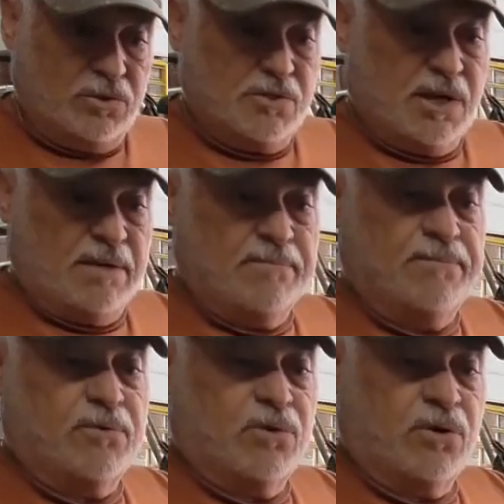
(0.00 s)
the job
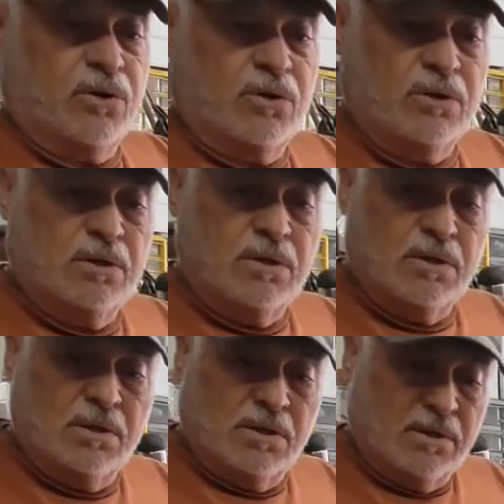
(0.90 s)
for
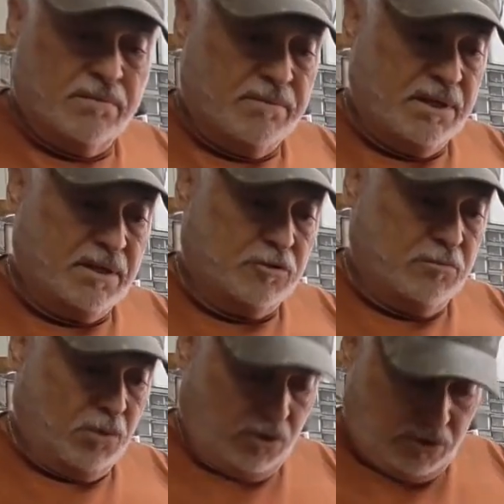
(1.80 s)
the
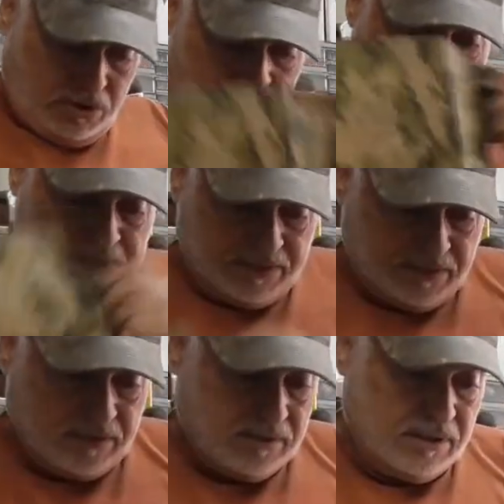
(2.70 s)
smaller
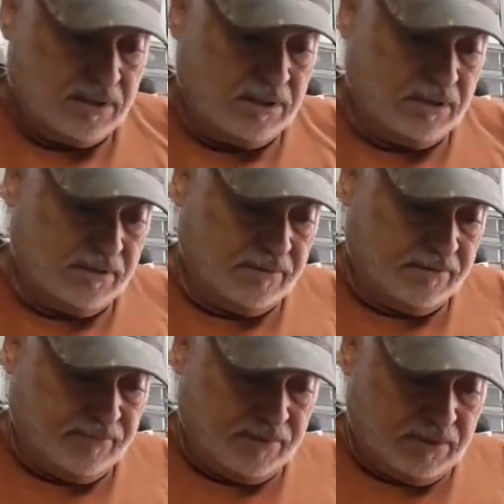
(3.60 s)
pieces,
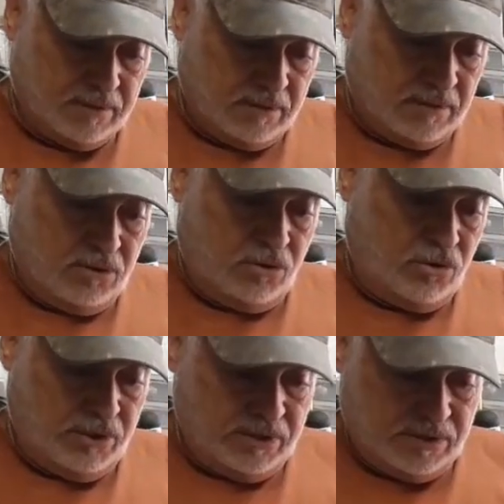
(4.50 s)

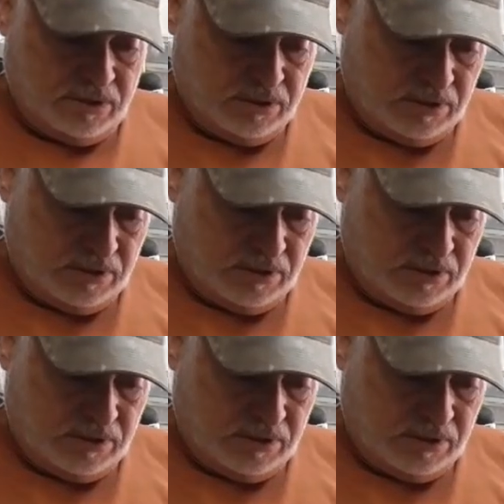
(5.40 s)
loins,